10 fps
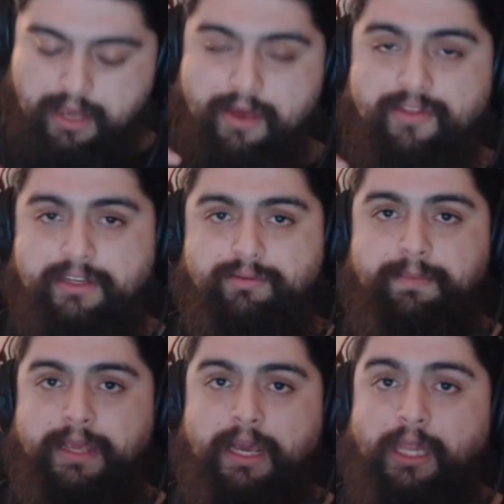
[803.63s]
This would
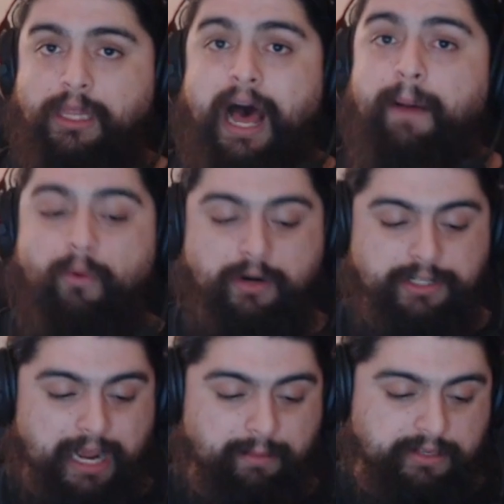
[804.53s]
be a lot more
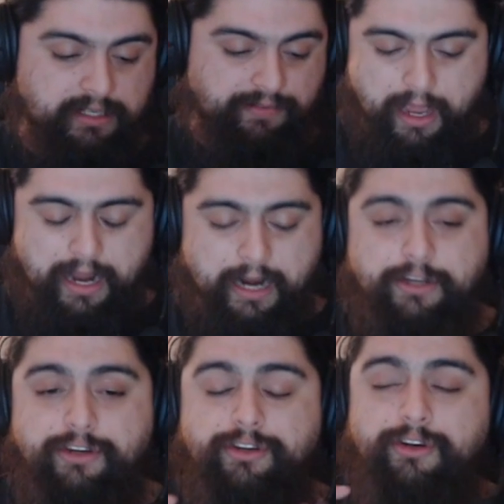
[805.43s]
timeless. And I
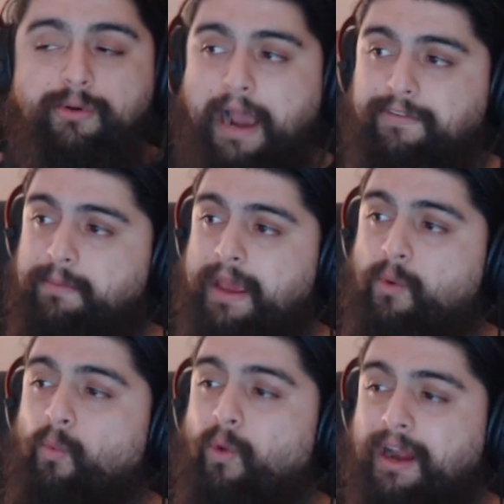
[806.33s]
do have to make
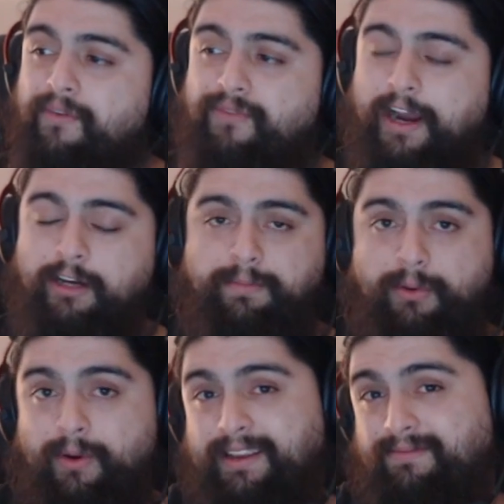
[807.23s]
one final
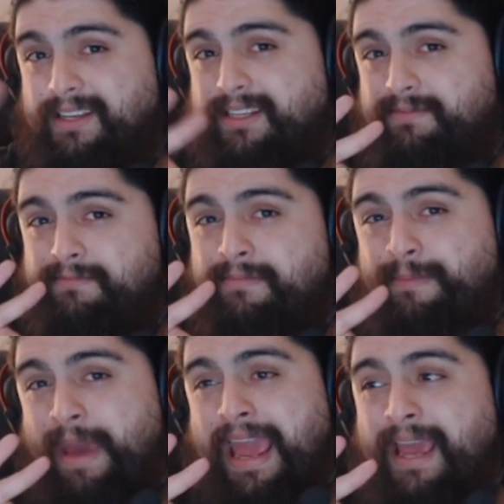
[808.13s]
point. This
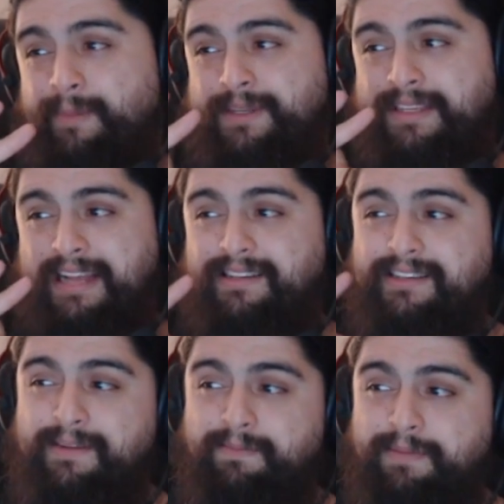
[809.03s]
may upset
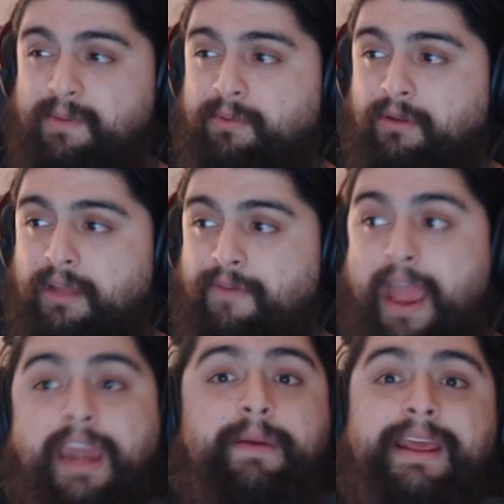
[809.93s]
some people, if
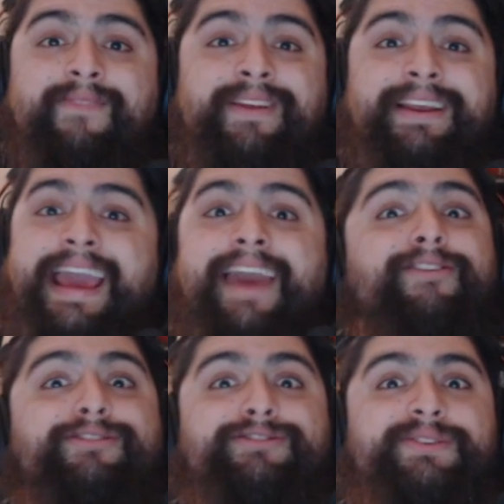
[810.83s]
anybody even
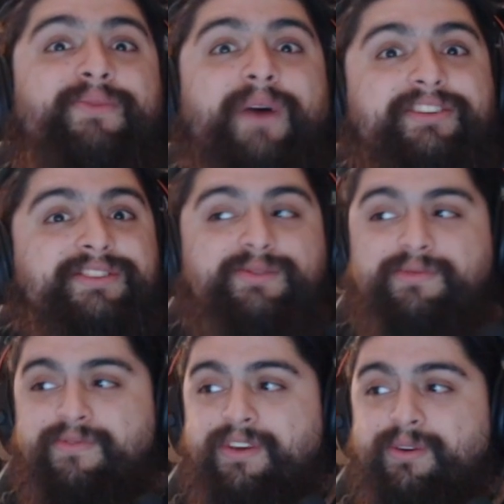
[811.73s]
cares to watch these
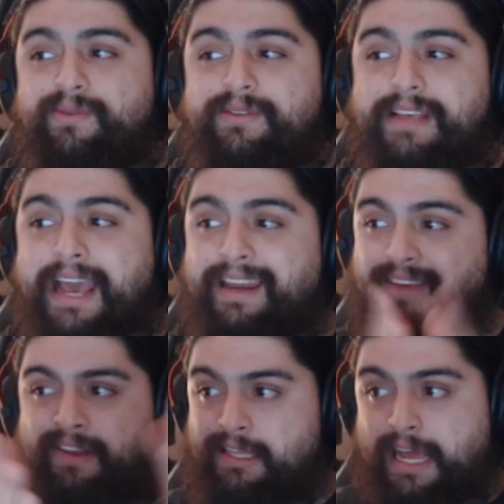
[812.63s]
reviews and
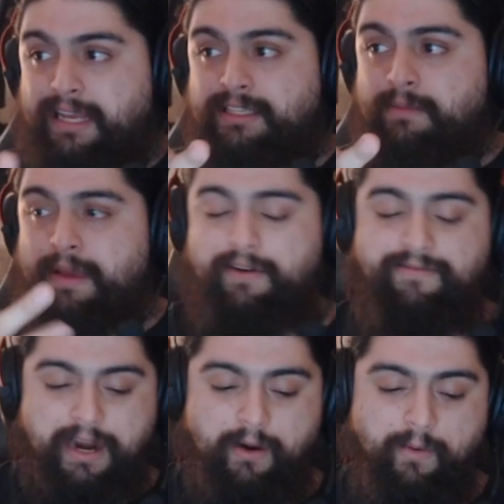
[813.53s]
even likes the band
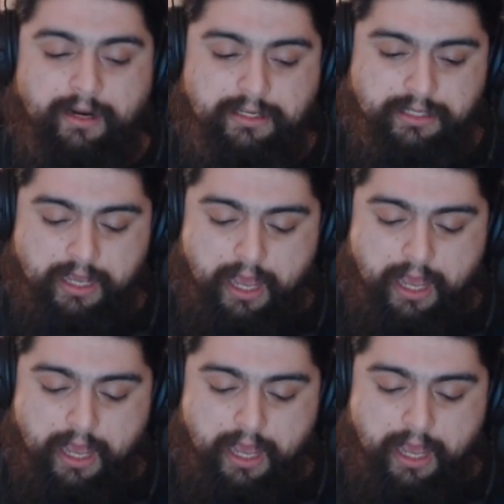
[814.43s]
Fireworks.